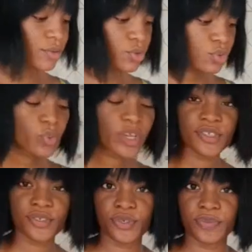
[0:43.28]
are two
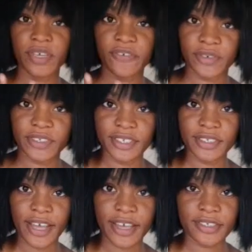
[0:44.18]
ways you could make
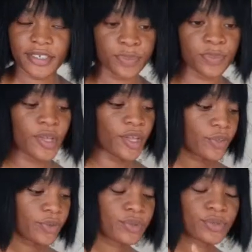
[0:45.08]
fondant icing.
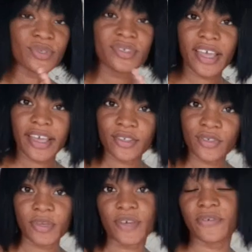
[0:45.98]
You could use egg
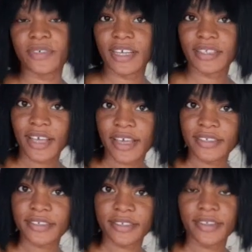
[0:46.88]
to make fondant
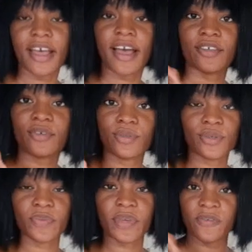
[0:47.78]
icing, and you could
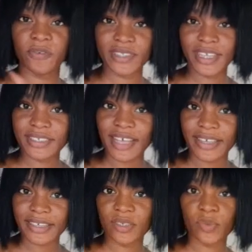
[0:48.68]
also make fondant
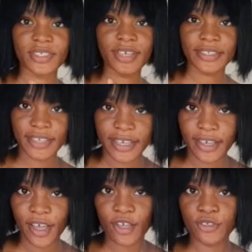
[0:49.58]
icing without
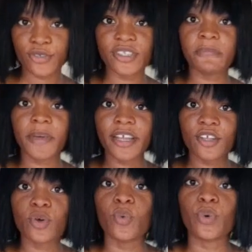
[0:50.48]
egg. So depending
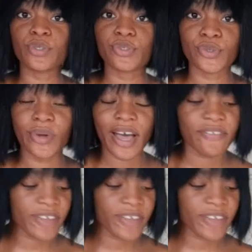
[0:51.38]
on what you have